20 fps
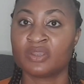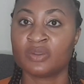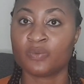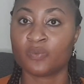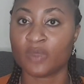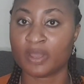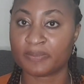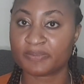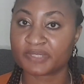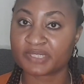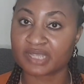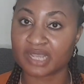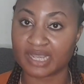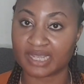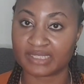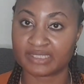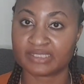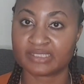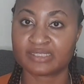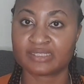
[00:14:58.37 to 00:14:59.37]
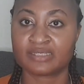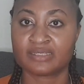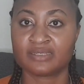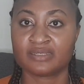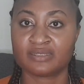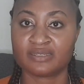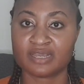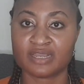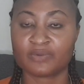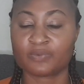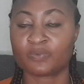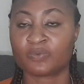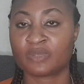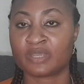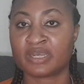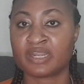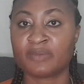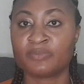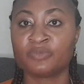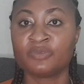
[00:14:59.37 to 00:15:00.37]
website that will
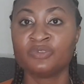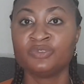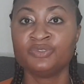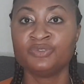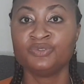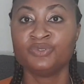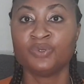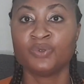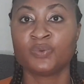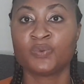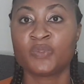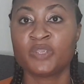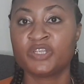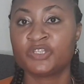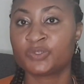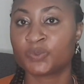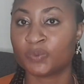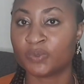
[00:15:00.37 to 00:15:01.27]
enable you know which